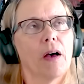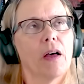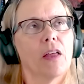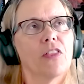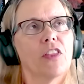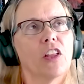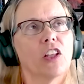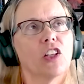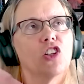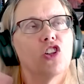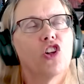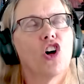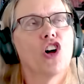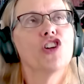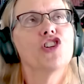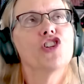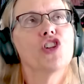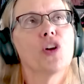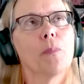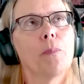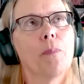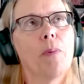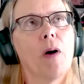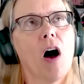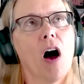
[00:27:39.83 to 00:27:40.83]
larger
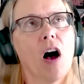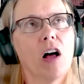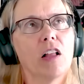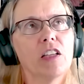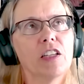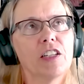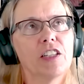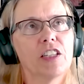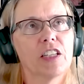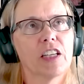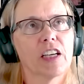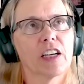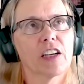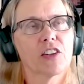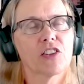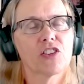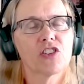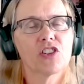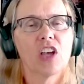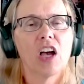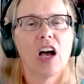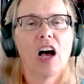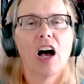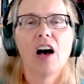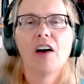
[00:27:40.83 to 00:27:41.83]
politics
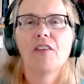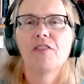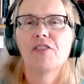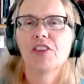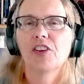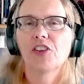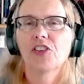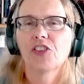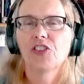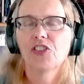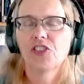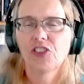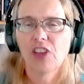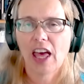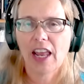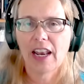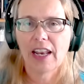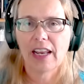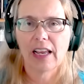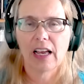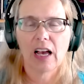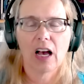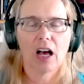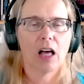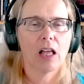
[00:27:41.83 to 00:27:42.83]
of the
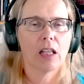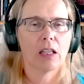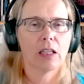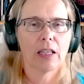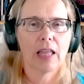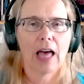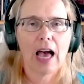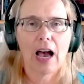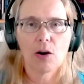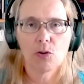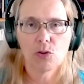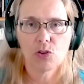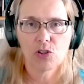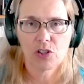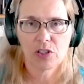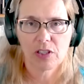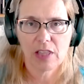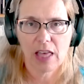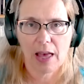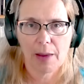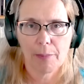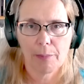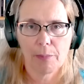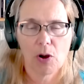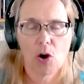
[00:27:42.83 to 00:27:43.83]
setting allows
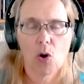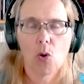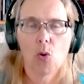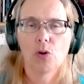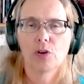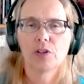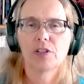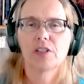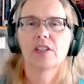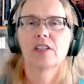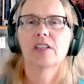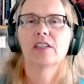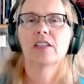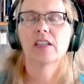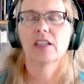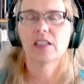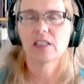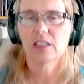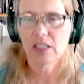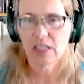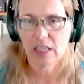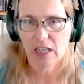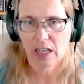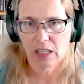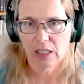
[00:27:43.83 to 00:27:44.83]
them or
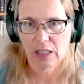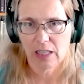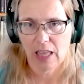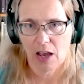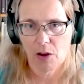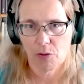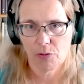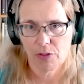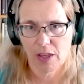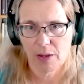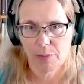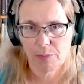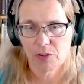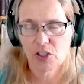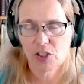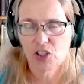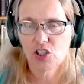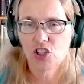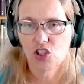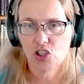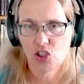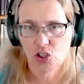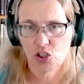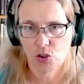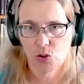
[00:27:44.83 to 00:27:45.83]
doesn't allow them
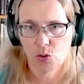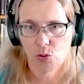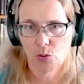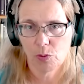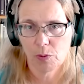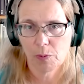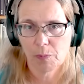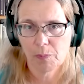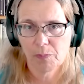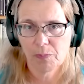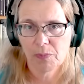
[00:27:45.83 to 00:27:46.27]
to do.